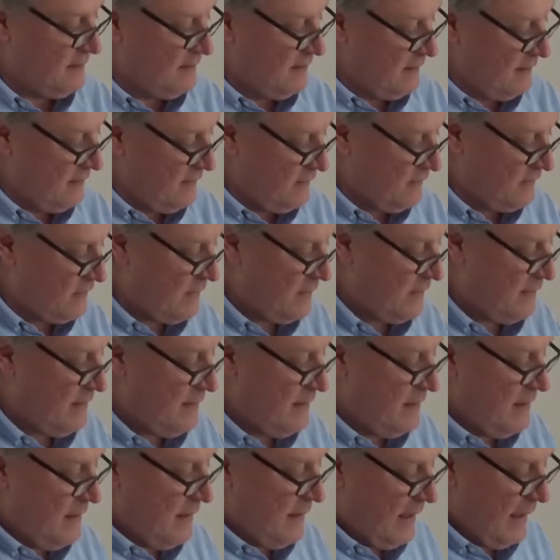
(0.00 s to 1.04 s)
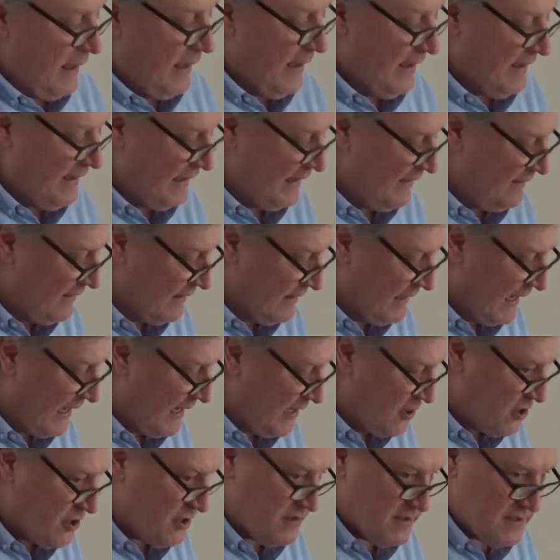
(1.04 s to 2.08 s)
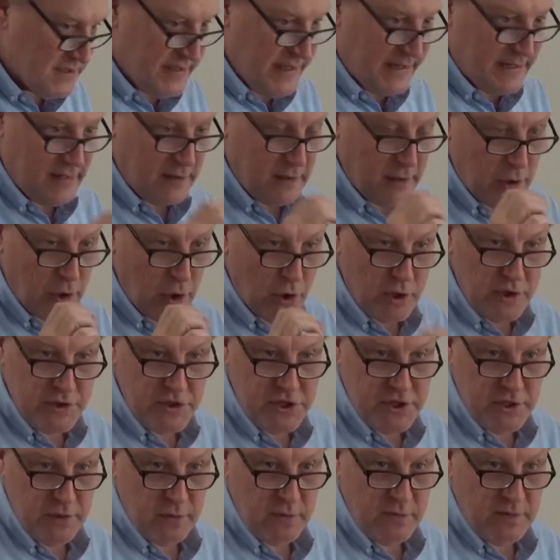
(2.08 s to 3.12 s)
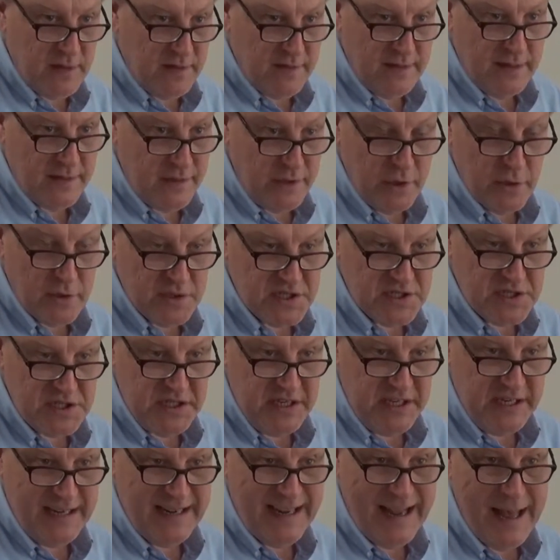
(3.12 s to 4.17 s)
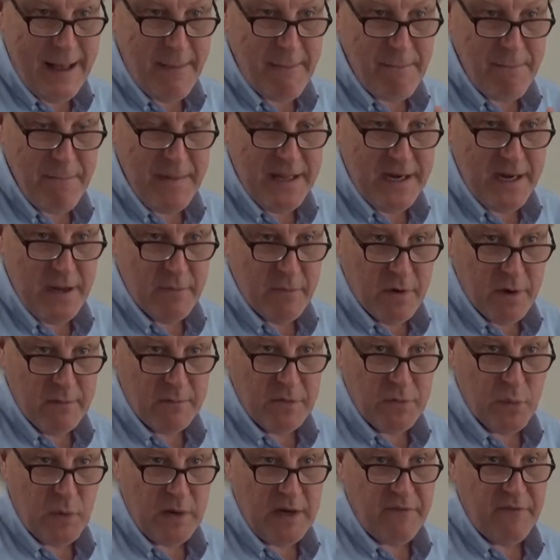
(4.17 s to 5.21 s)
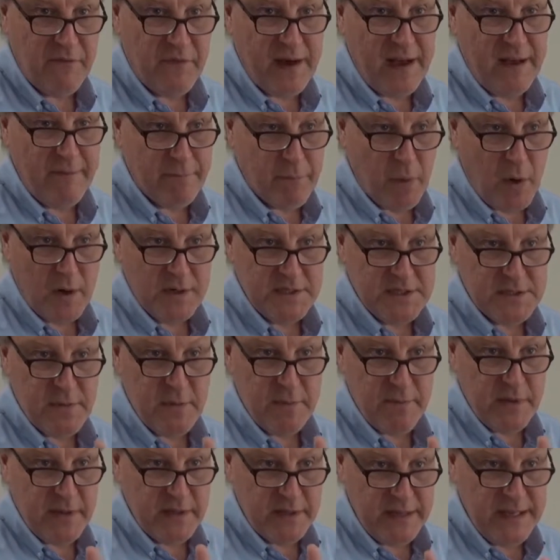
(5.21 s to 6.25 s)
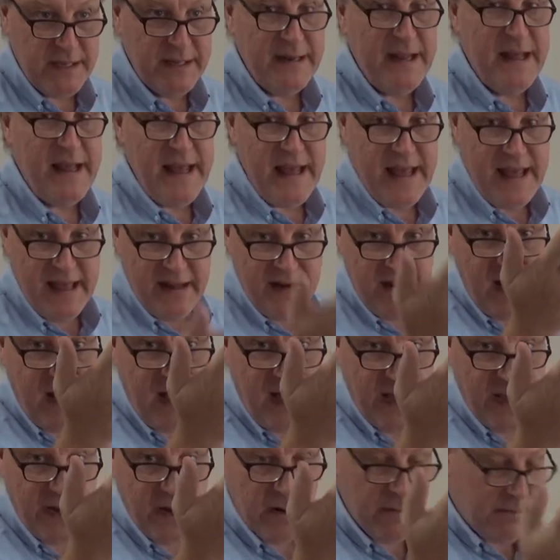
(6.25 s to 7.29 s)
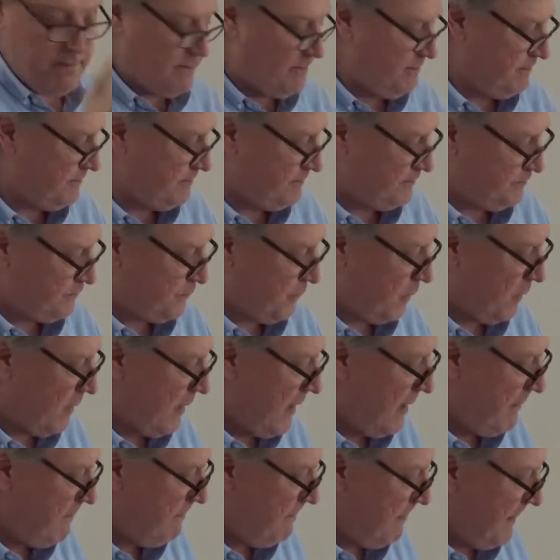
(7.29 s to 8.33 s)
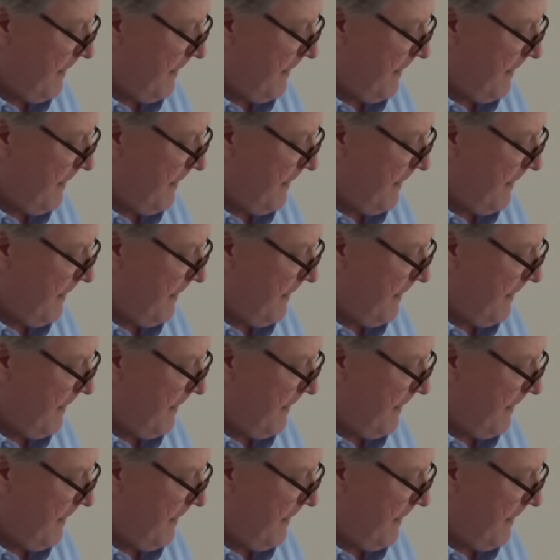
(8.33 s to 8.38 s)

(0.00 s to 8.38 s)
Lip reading: these indications that alert you to that you're seeing a minimum 25 parts per million and higher. Okay,